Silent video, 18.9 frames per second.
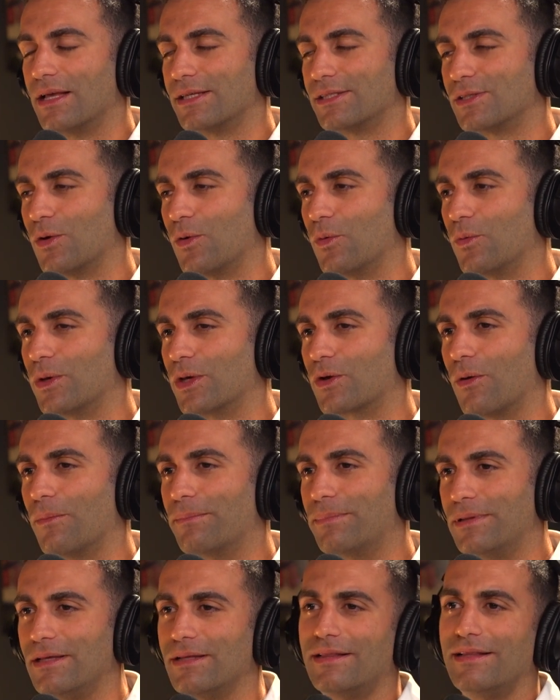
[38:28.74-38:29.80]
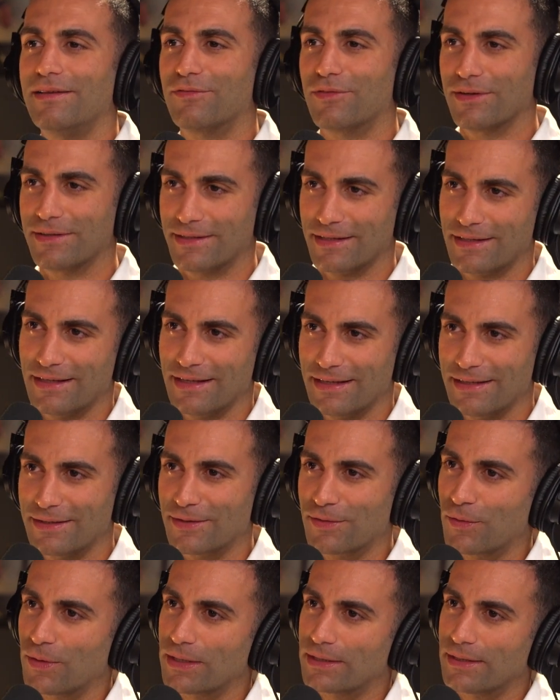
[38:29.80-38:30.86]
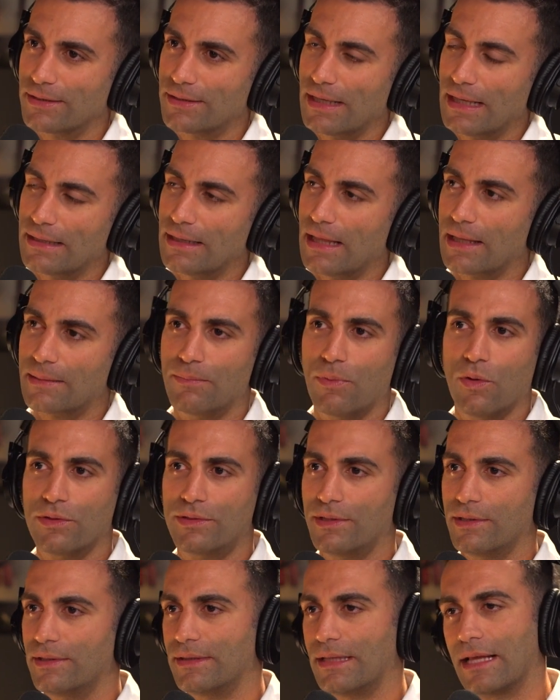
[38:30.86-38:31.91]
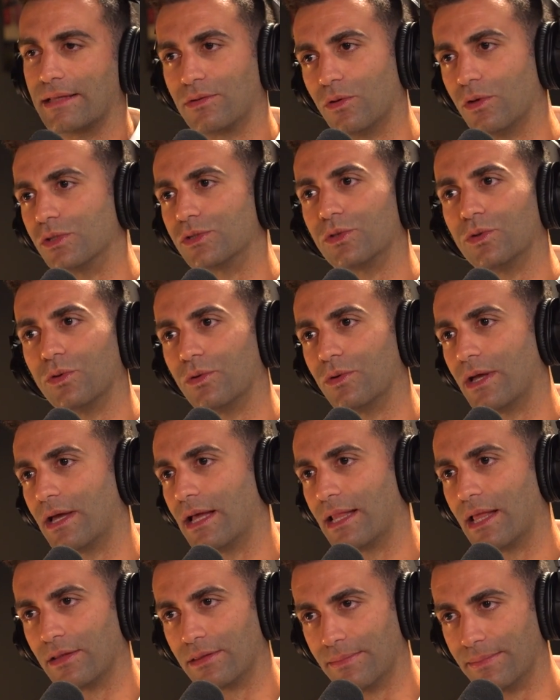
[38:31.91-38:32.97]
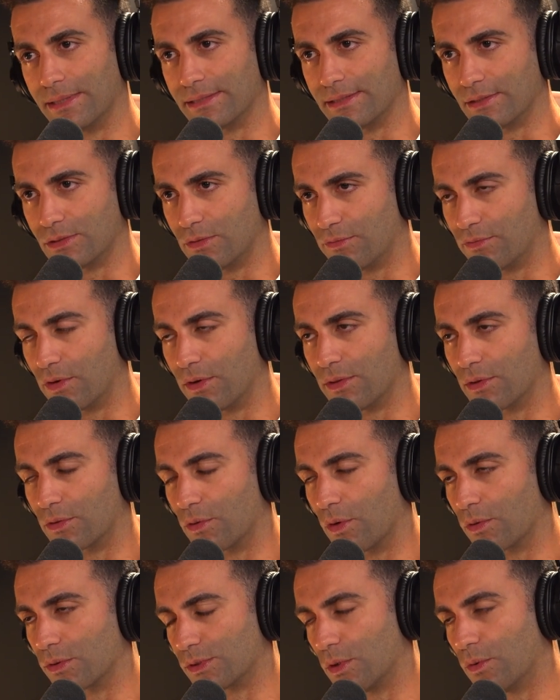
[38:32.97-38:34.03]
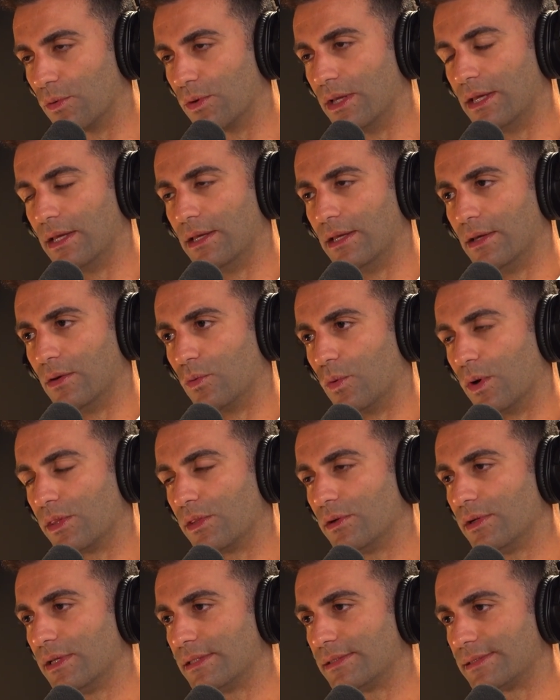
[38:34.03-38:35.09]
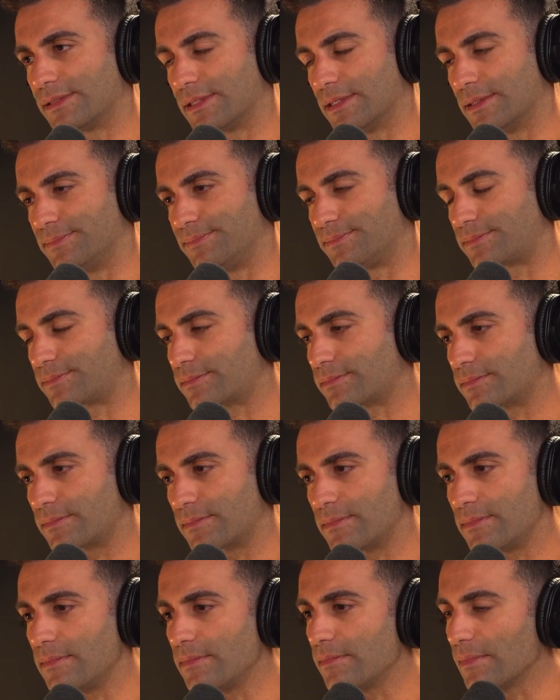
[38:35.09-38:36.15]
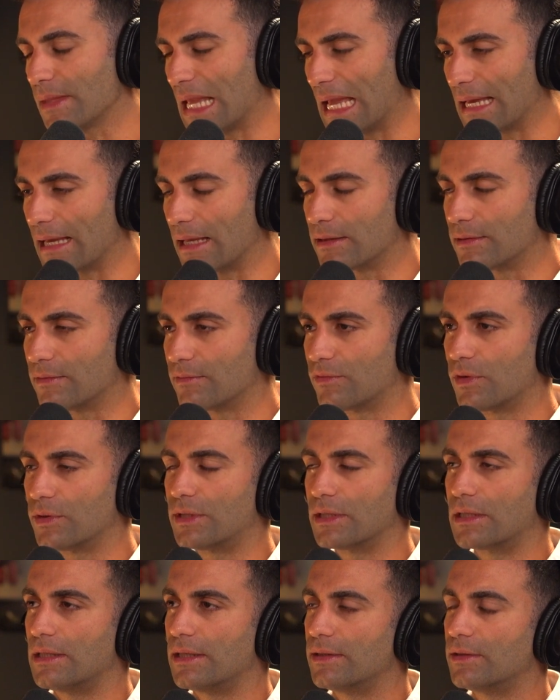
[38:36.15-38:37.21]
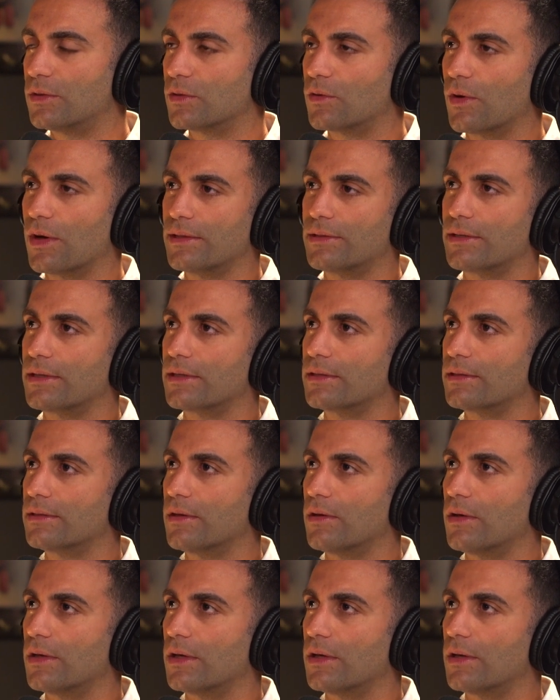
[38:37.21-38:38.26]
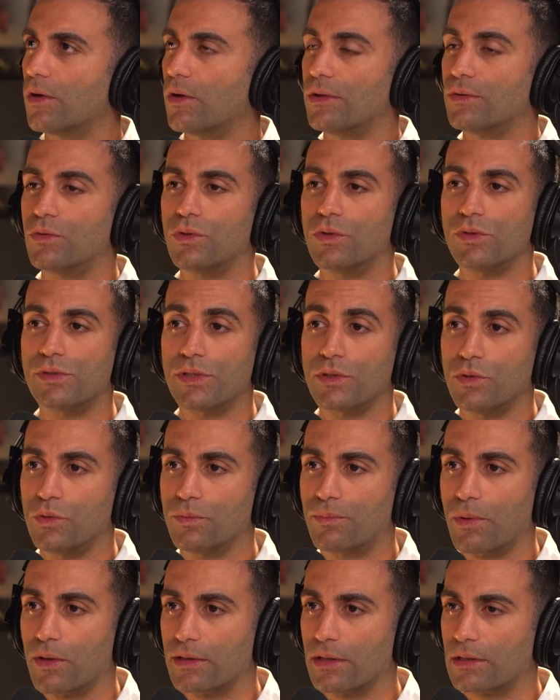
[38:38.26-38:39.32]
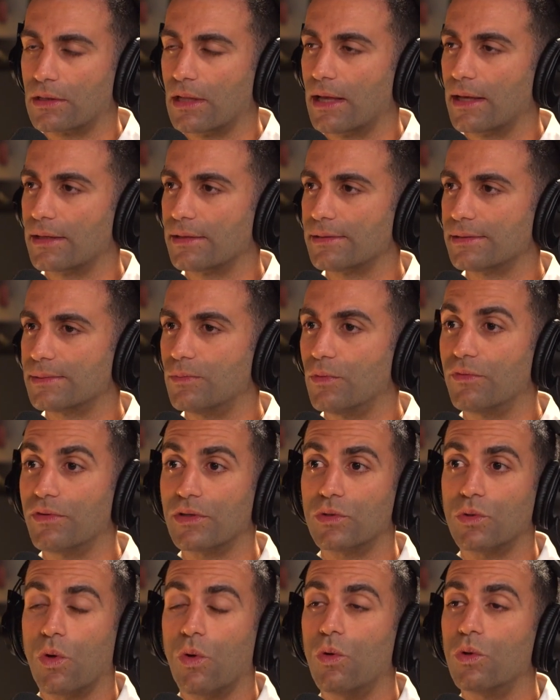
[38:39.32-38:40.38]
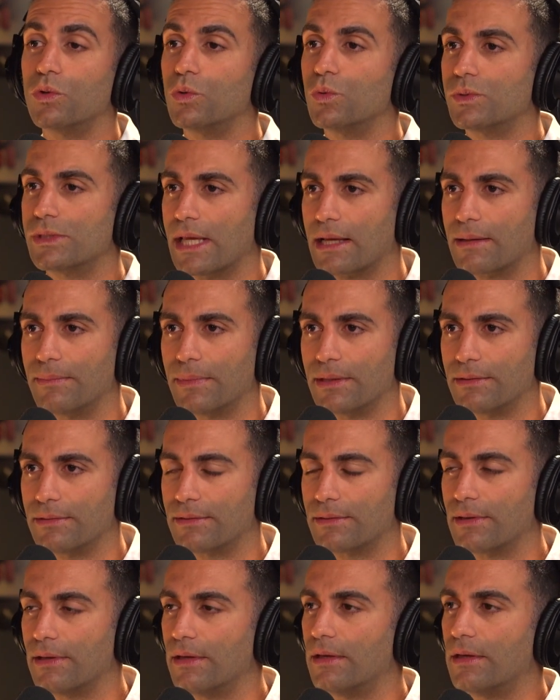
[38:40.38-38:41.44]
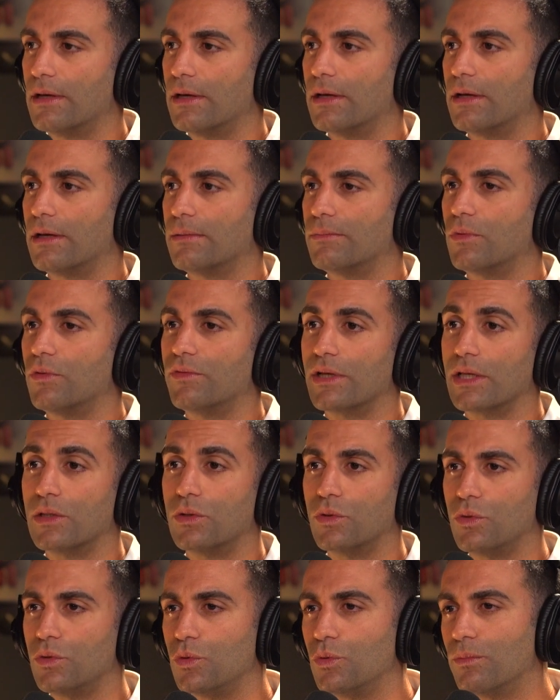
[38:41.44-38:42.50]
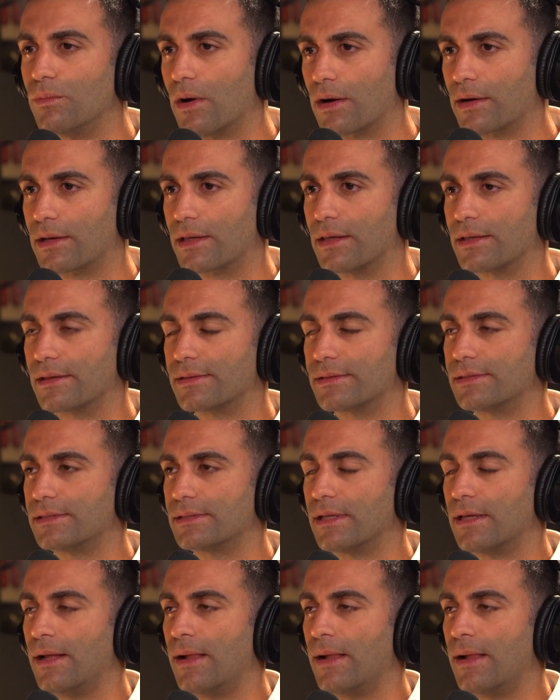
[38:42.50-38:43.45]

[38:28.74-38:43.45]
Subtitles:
So we completely vertically integrated, and that also allowed the business to further grow. So whether it's again vertically integrating, introducing new product lines, moving into a whole new segment, moving into new markets,